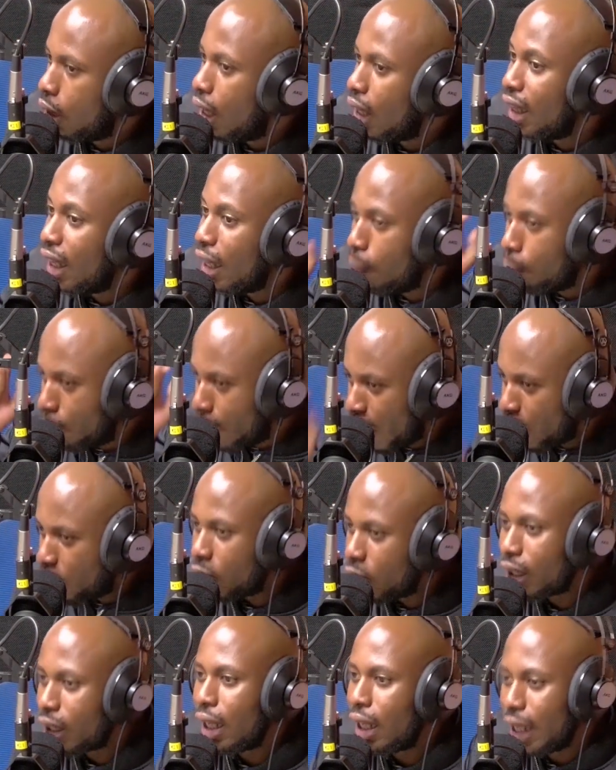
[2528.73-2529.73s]
impression is
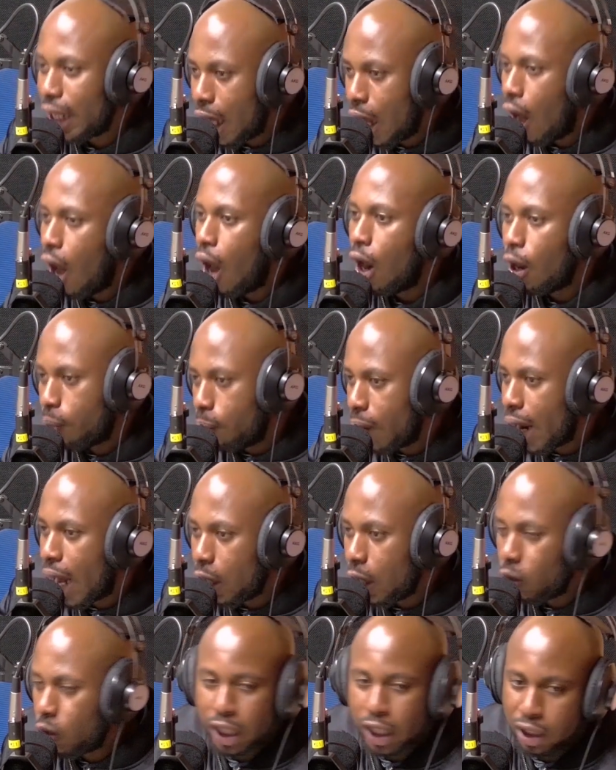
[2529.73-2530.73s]
that they are brand new.
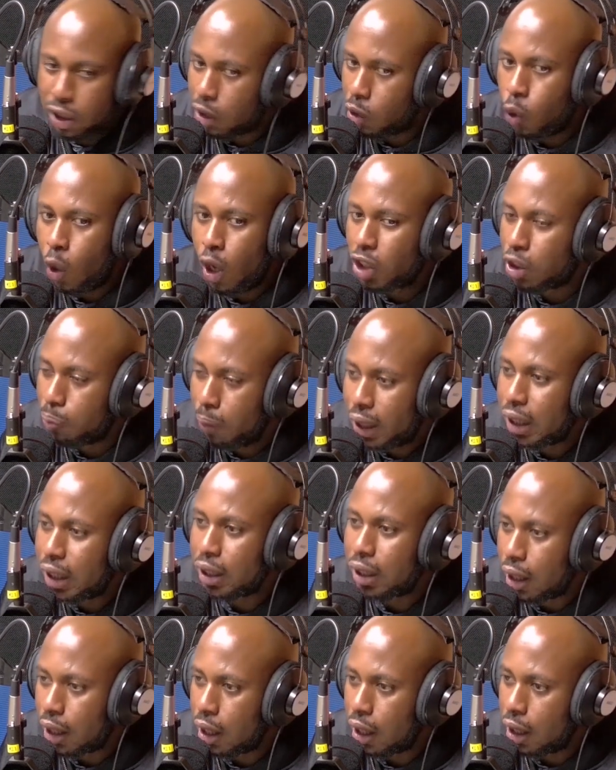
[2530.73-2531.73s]
There's no explicit
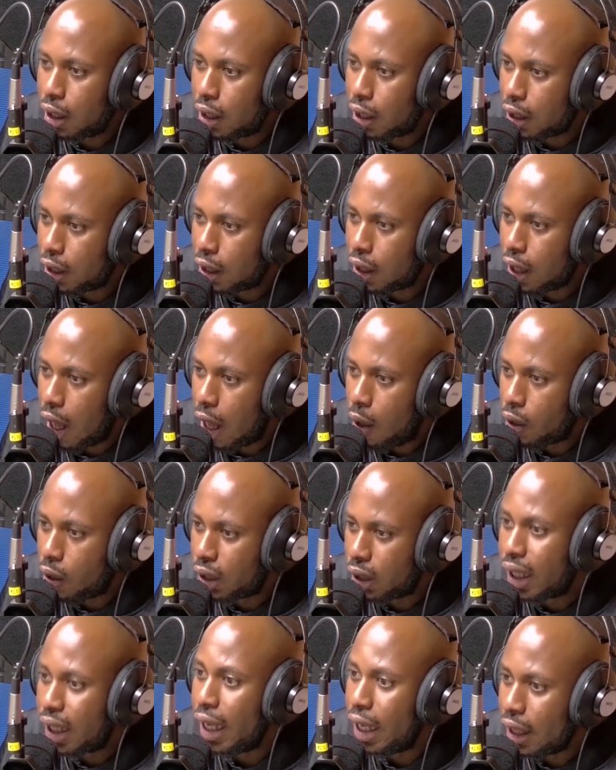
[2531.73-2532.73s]

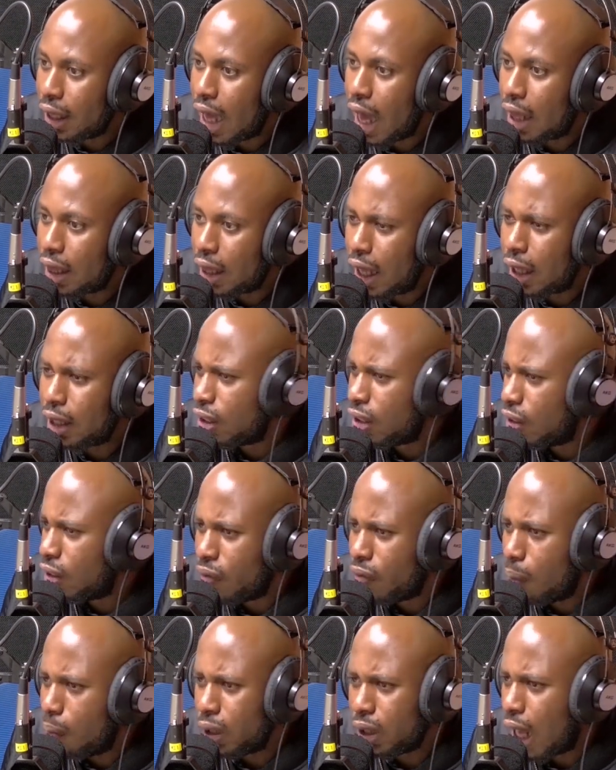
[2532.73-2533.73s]
saying that it's
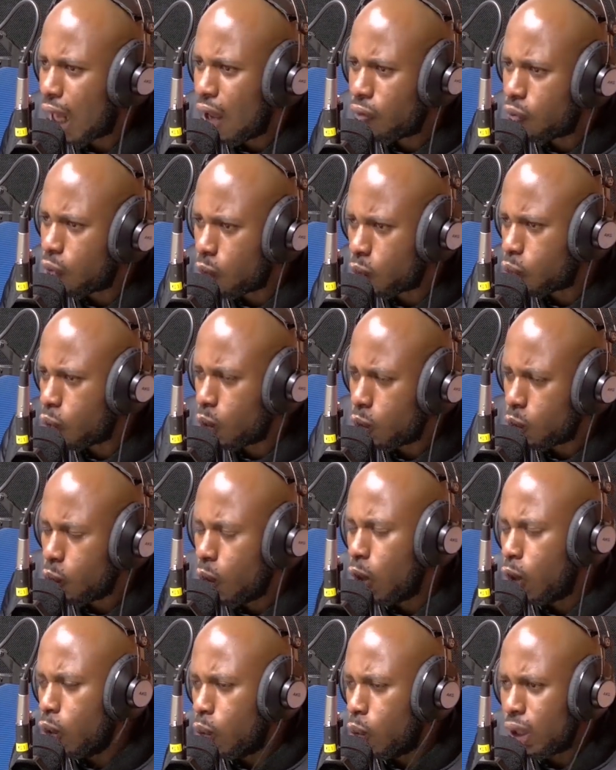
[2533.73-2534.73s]
refurbished iPhones. What do
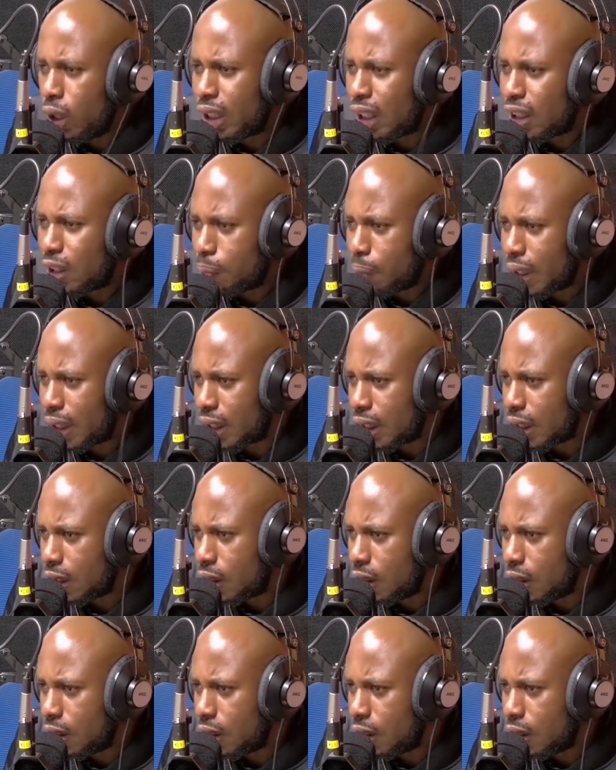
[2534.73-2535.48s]
you do with such a person?